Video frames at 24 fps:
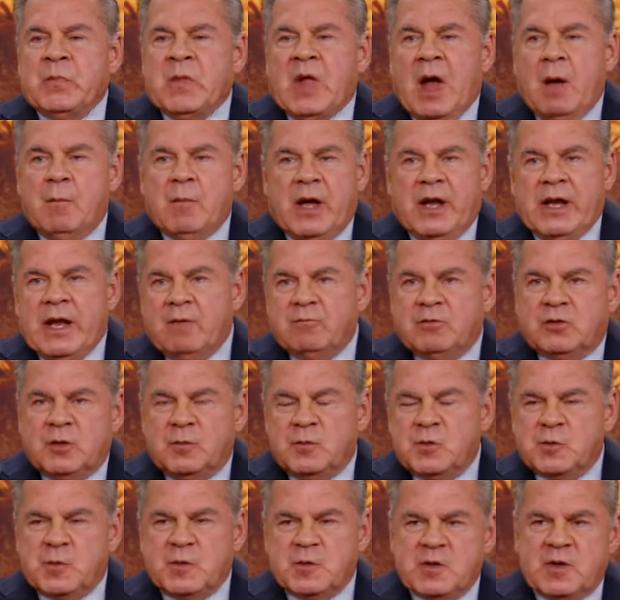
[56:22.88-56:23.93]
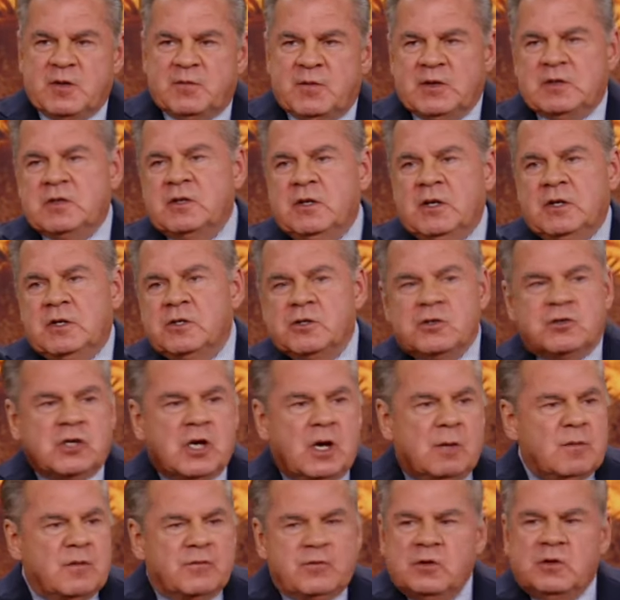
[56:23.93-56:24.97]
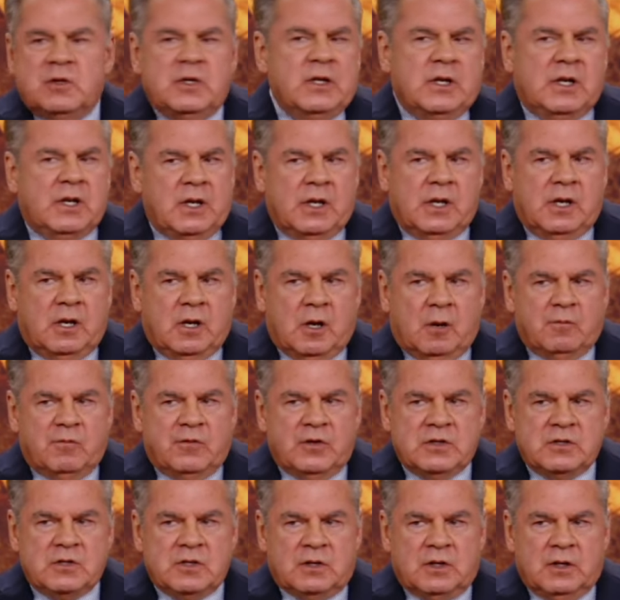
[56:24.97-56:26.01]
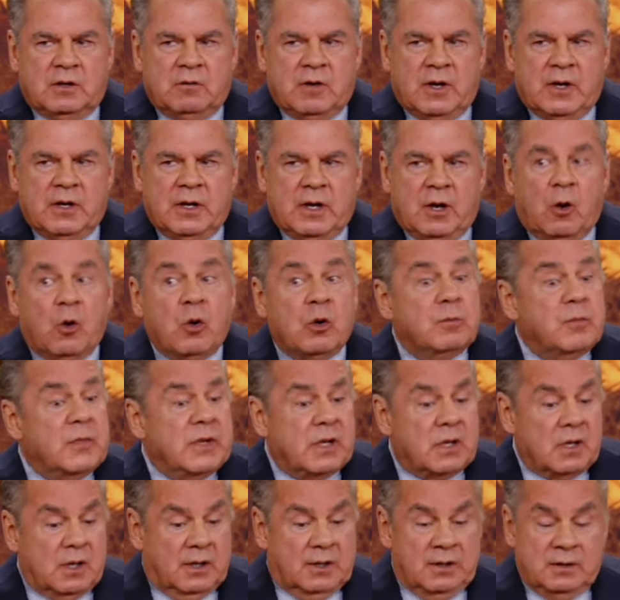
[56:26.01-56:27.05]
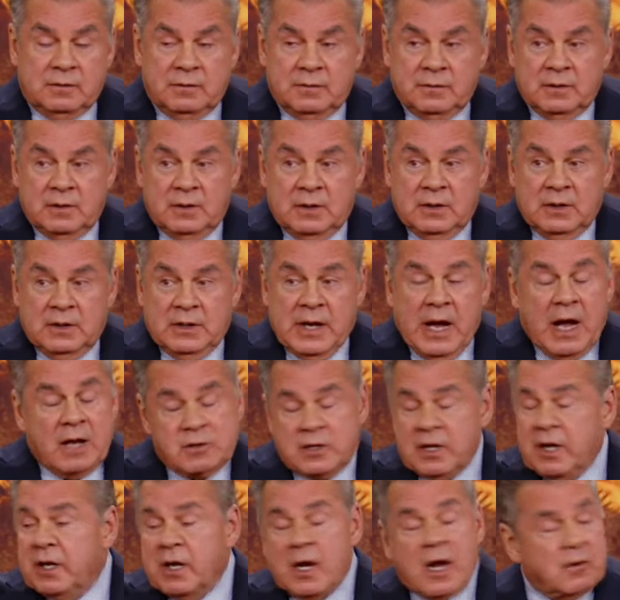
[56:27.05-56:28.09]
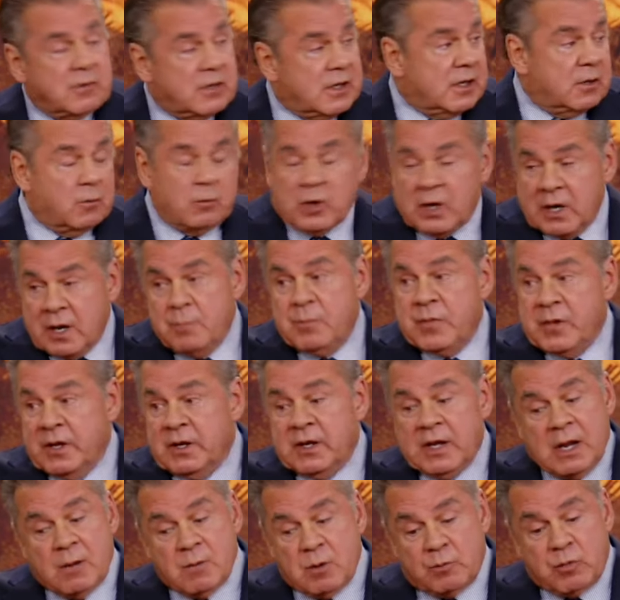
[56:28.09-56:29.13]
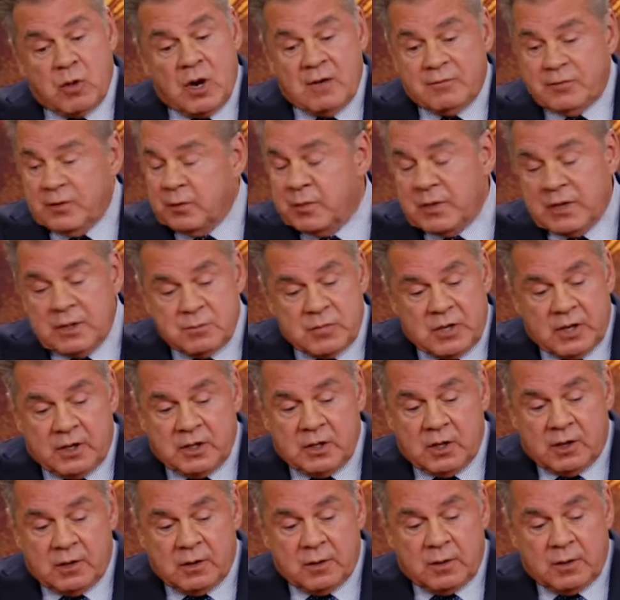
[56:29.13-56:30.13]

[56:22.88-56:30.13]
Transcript: I might have some specifics, and then just come if you need any help physically right now or mentally. I tell you, I tell you what I'm thinking. I'm a prophet, but I'm telling you,